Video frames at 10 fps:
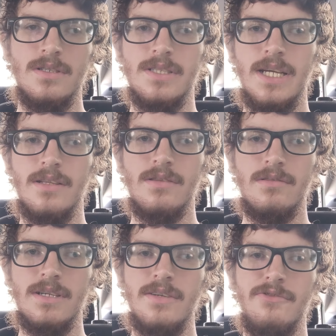or take
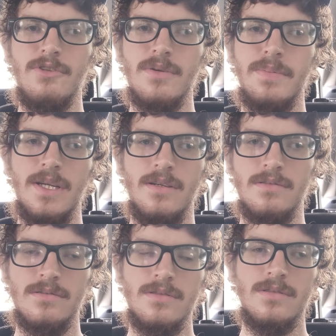three to four
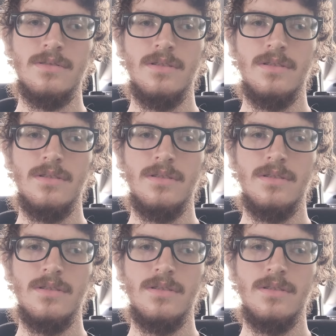pills